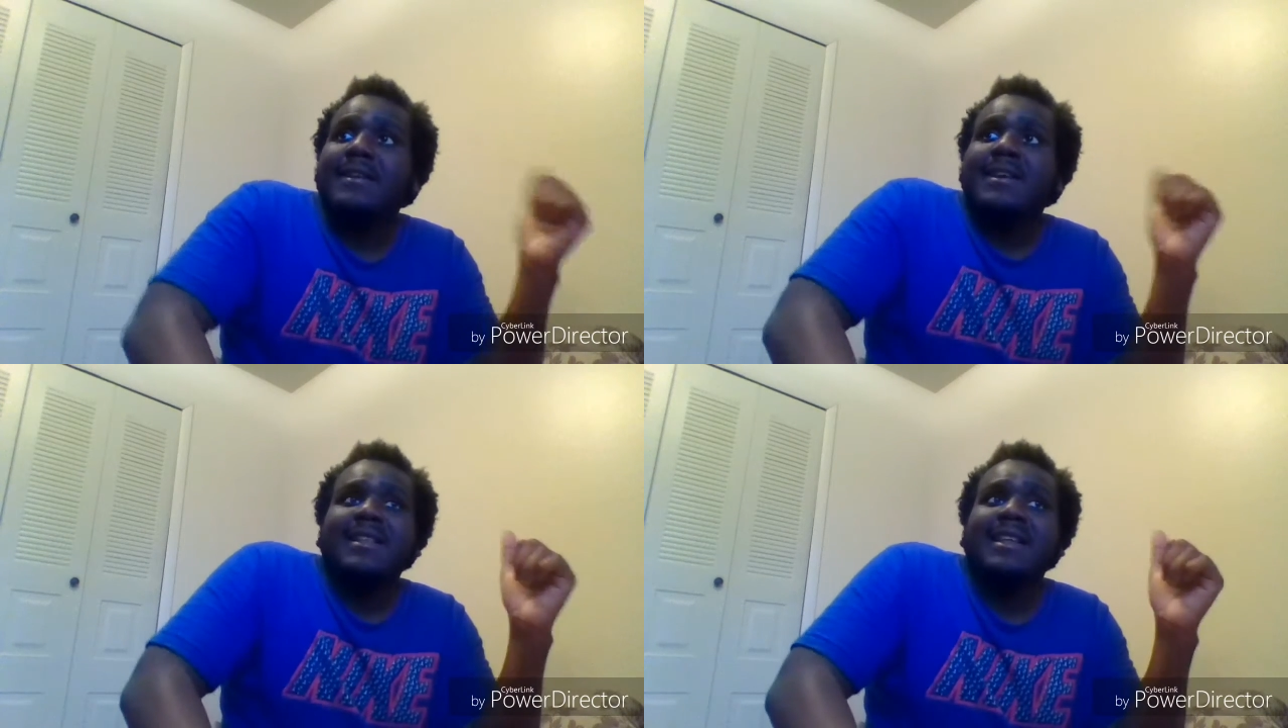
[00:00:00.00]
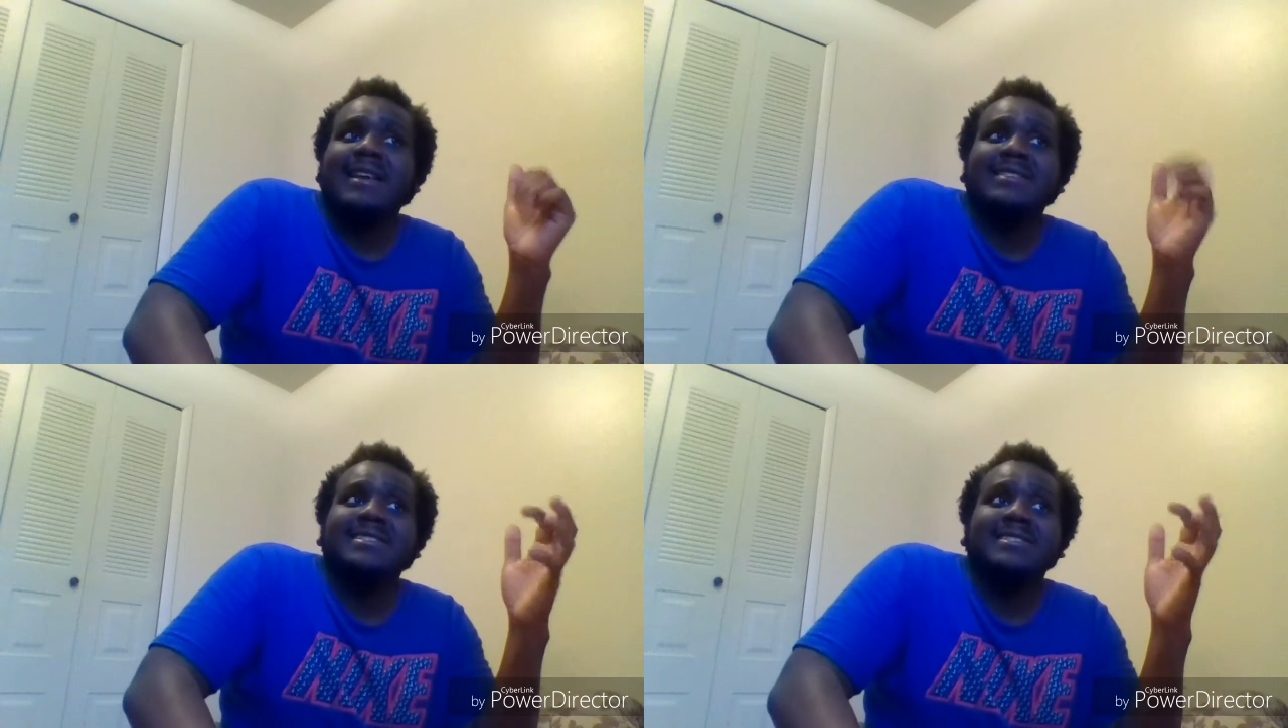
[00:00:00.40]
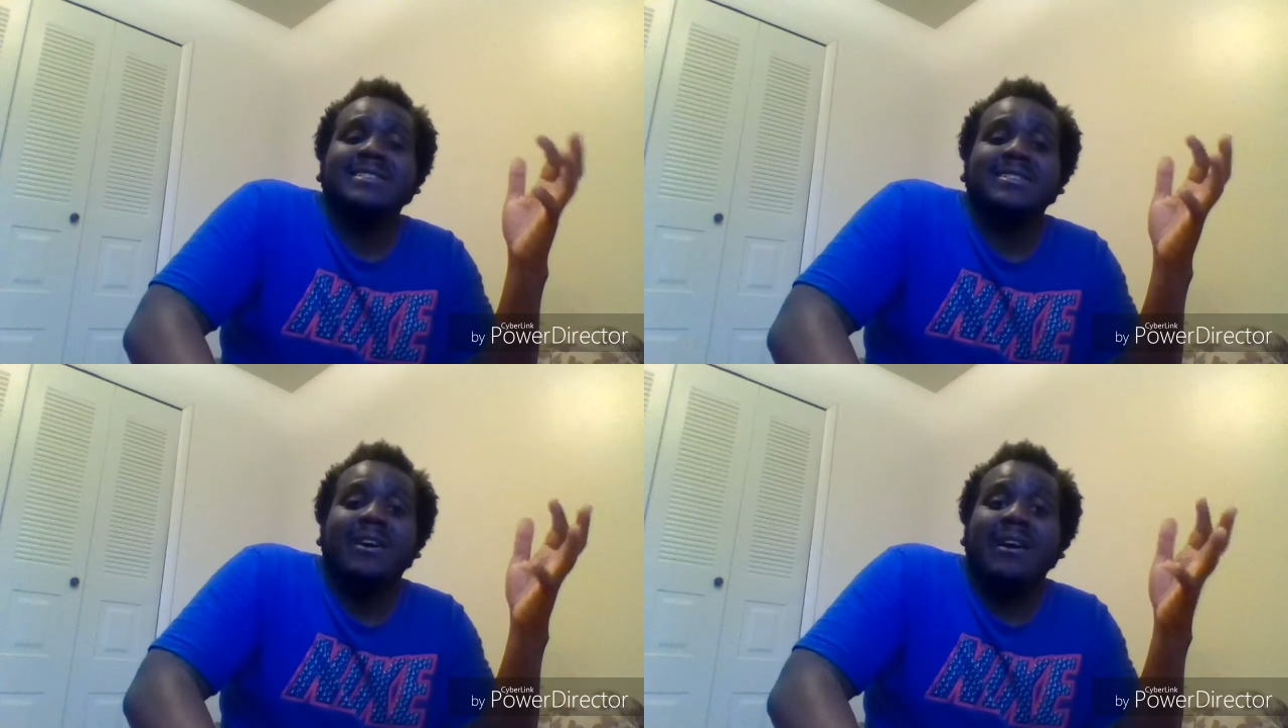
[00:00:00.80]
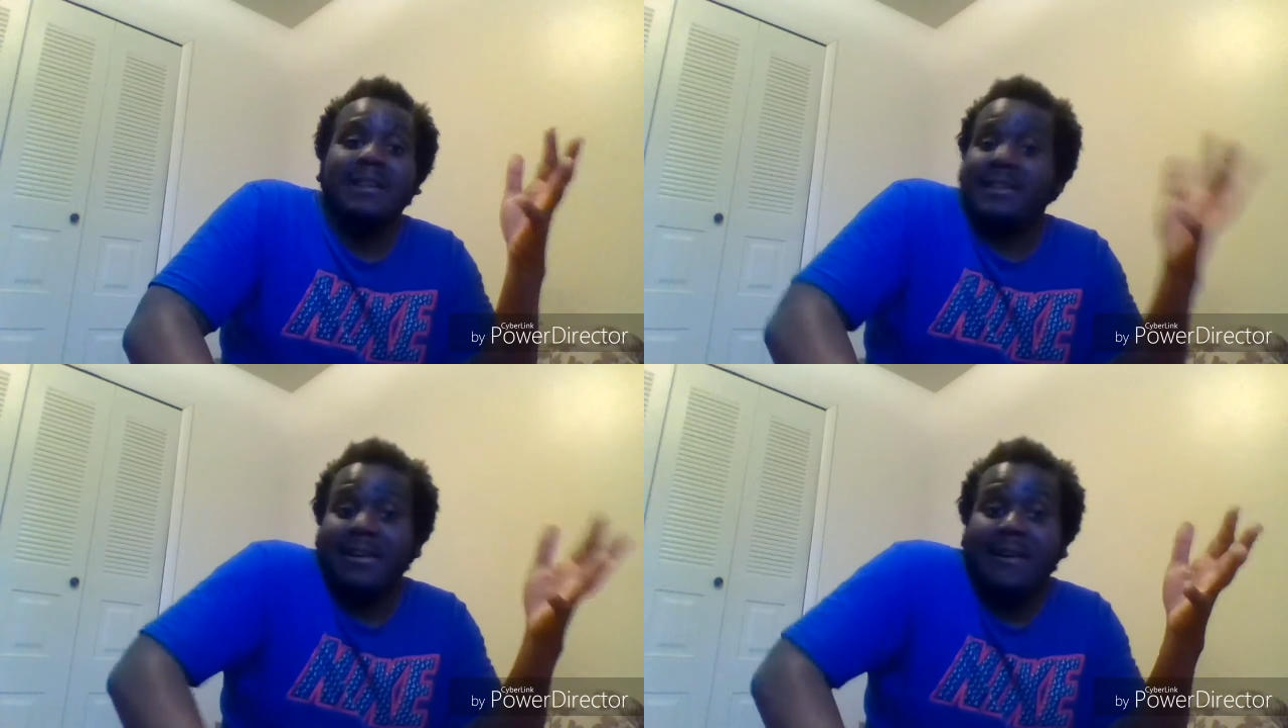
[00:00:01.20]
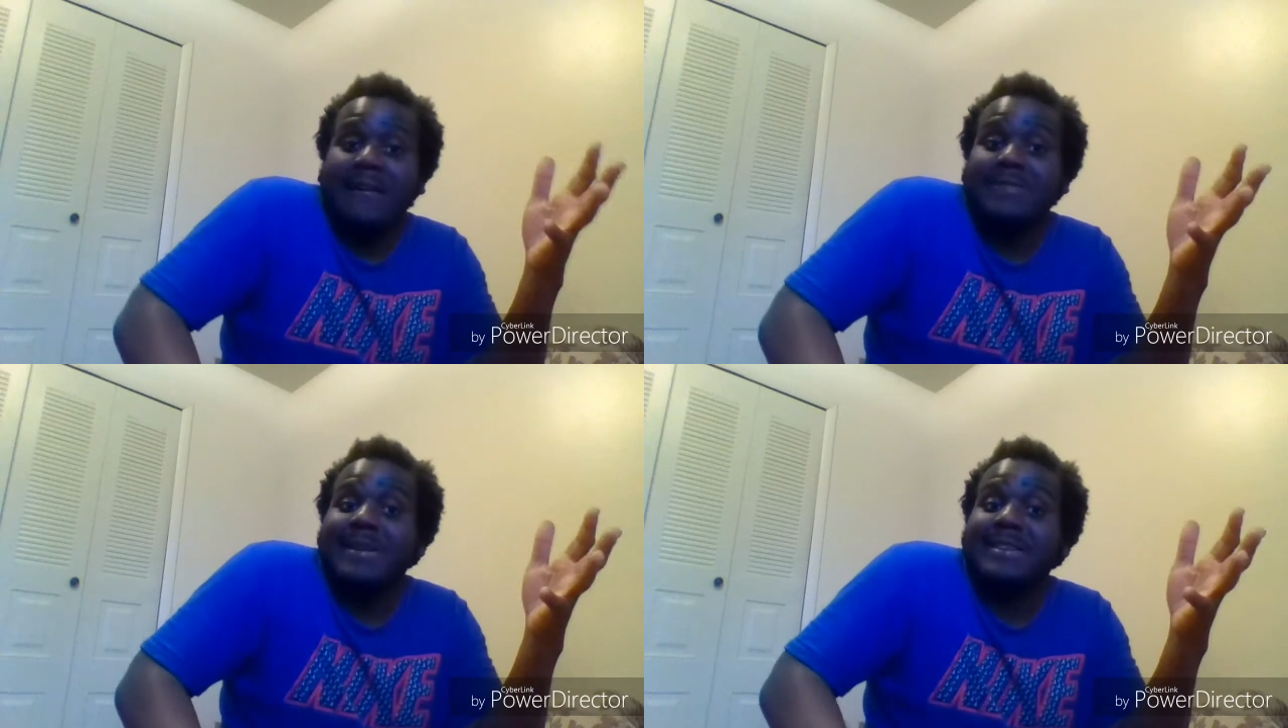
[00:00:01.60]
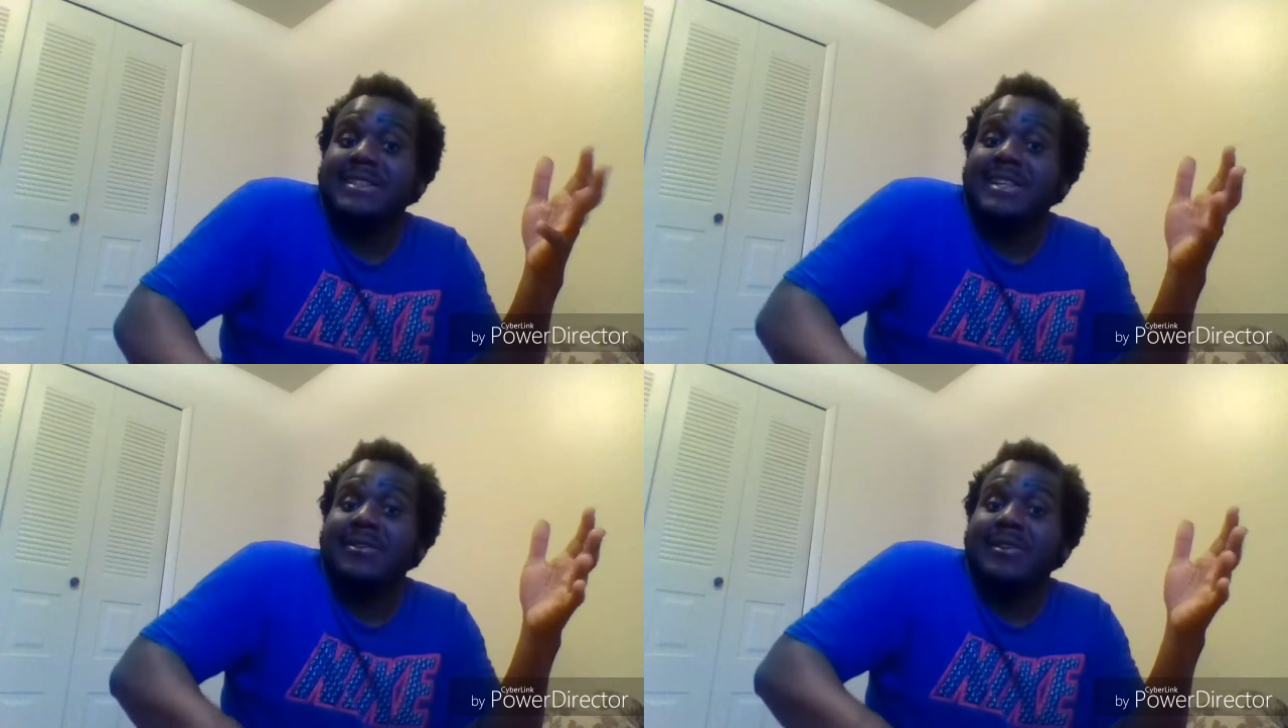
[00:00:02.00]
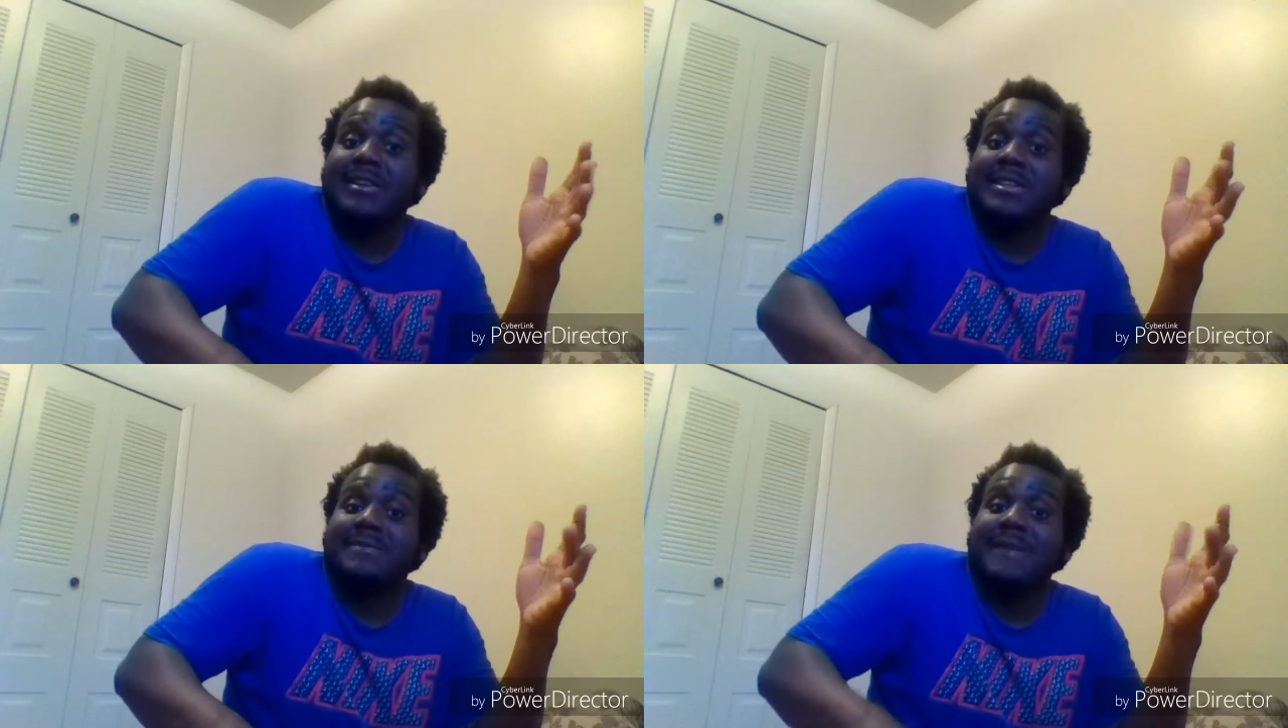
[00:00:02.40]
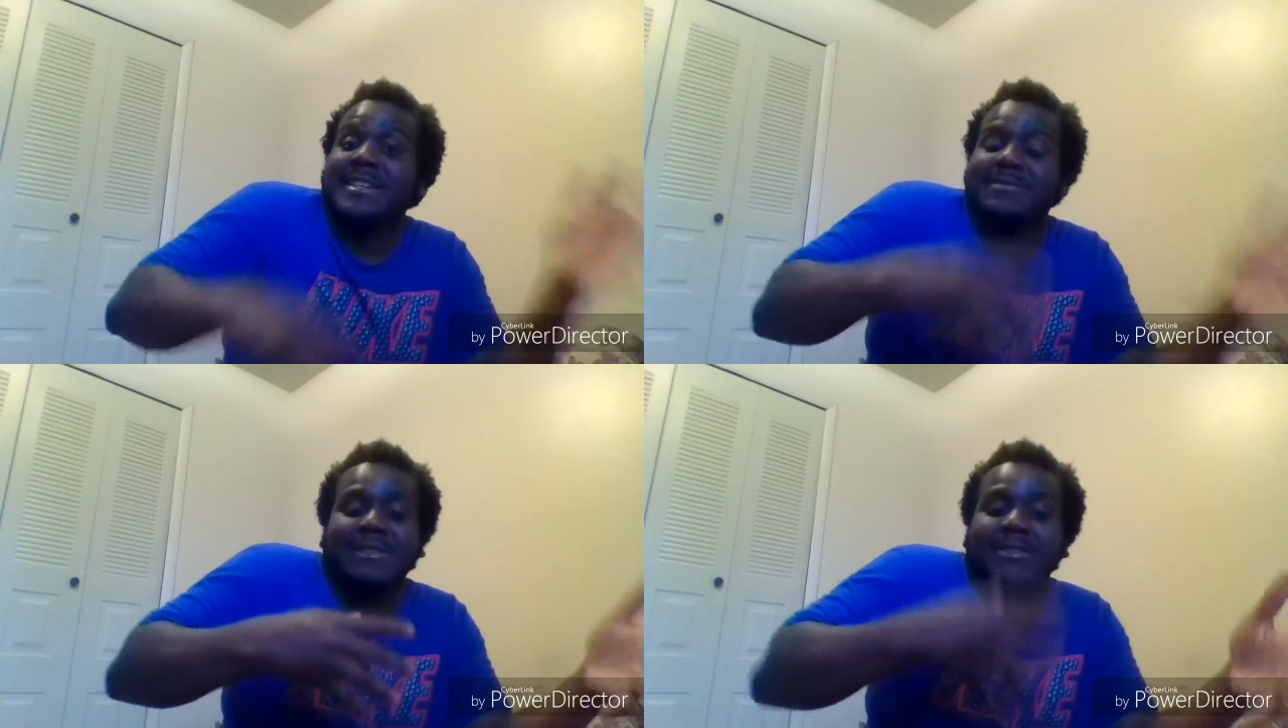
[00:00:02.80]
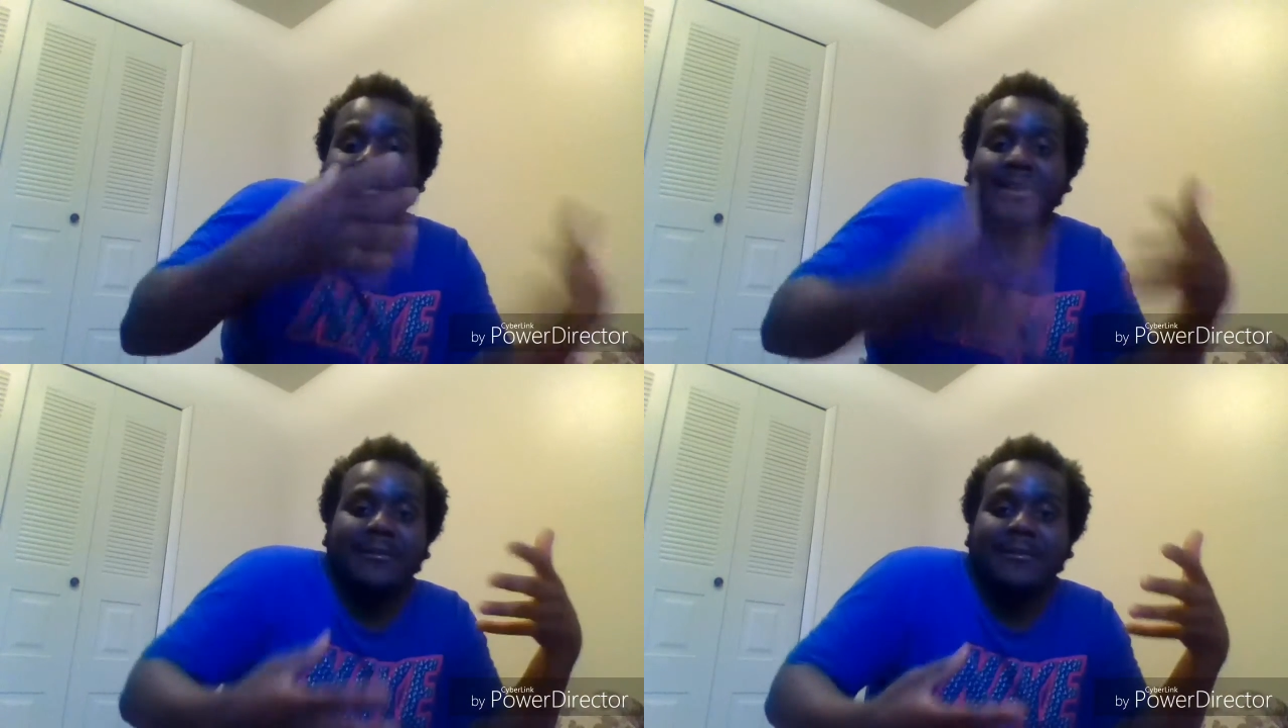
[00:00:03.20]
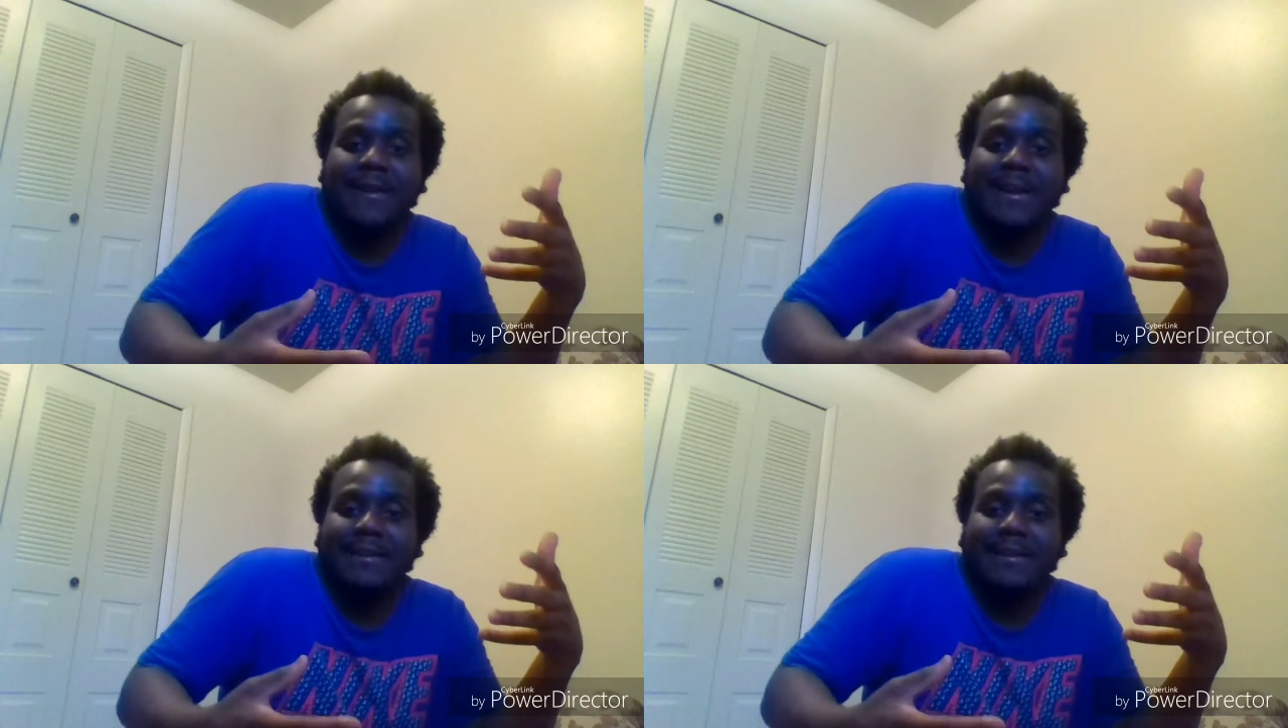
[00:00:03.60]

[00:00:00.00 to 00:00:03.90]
She's just gone, and the Garner's basically going into space with Thor to go find her.